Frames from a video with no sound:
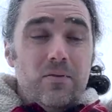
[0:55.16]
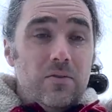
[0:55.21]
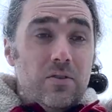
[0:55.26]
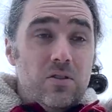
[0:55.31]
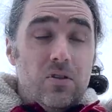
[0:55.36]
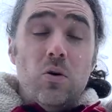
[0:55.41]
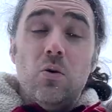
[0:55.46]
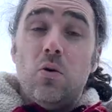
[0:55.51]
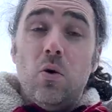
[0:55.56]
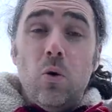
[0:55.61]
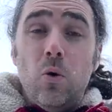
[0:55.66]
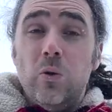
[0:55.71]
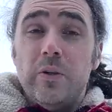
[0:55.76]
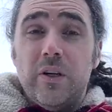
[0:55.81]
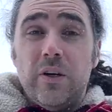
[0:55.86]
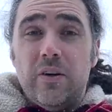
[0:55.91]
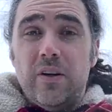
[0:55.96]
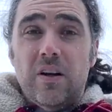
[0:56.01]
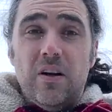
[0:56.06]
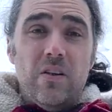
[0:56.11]
so cold
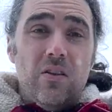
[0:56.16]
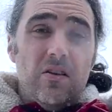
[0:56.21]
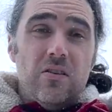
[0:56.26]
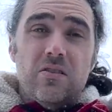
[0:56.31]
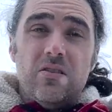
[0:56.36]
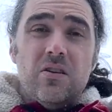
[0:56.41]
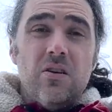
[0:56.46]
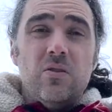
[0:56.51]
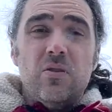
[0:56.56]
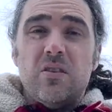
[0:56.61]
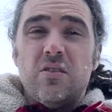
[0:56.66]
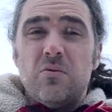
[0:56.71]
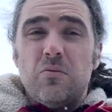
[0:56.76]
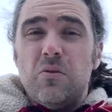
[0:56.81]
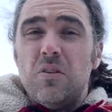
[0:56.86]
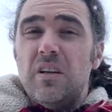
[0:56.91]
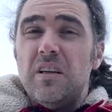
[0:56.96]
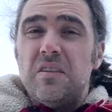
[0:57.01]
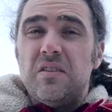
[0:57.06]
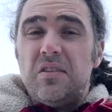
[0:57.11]
out here that the snow doesn't
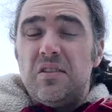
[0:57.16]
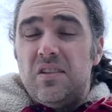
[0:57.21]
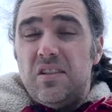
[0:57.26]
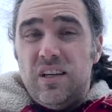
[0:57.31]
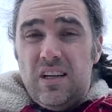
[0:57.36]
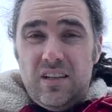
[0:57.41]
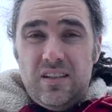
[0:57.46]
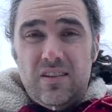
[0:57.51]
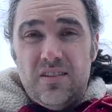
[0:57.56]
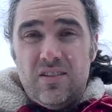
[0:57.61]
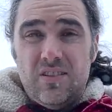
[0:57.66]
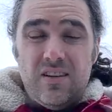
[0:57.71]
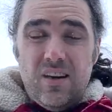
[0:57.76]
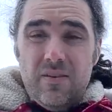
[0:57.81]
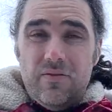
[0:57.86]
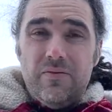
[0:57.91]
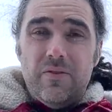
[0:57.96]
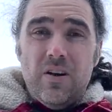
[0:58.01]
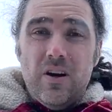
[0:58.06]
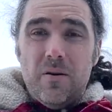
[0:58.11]
really stick to
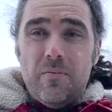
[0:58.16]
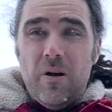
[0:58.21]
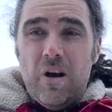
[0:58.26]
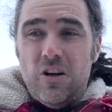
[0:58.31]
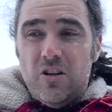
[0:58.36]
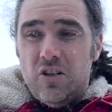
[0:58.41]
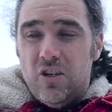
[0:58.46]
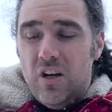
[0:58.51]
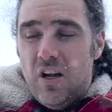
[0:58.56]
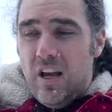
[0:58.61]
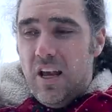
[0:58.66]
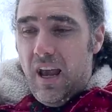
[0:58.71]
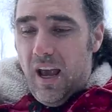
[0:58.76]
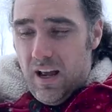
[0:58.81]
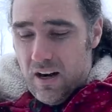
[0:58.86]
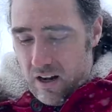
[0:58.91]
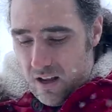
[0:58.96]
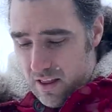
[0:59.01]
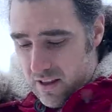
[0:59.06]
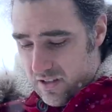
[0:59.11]
stuff very much.
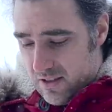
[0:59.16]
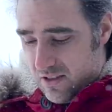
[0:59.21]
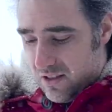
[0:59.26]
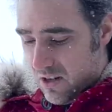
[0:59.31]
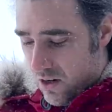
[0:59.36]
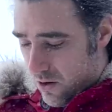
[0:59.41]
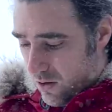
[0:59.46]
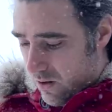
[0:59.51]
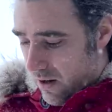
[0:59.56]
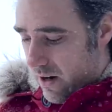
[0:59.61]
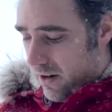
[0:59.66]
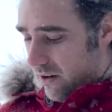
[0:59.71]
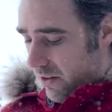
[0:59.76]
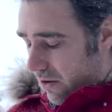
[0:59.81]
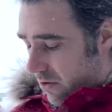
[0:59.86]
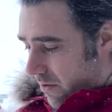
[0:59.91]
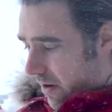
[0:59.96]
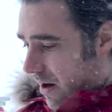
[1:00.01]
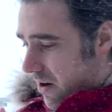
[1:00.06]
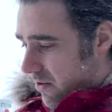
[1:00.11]
And all this snow around the
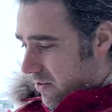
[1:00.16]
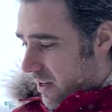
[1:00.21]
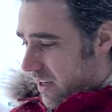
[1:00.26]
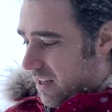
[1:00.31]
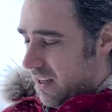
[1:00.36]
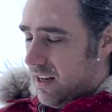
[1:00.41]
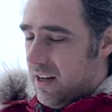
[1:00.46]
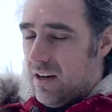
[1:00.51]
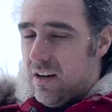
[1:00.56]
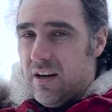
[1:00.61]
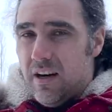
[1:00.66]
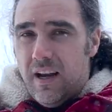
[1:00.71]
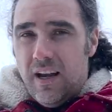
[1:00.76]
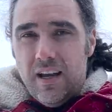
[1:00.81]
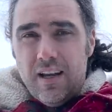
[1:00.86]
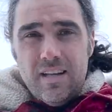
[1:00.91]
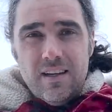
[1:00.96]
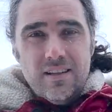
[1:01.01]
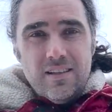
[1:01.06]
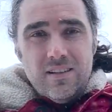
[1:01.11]
ground like here
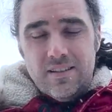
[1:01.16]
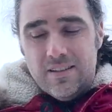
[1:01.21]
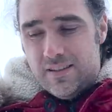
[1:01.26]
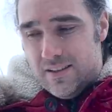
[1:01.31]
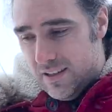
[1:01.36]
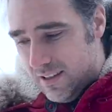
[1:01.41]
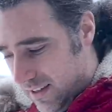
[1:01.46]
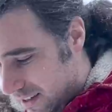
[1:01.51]
is,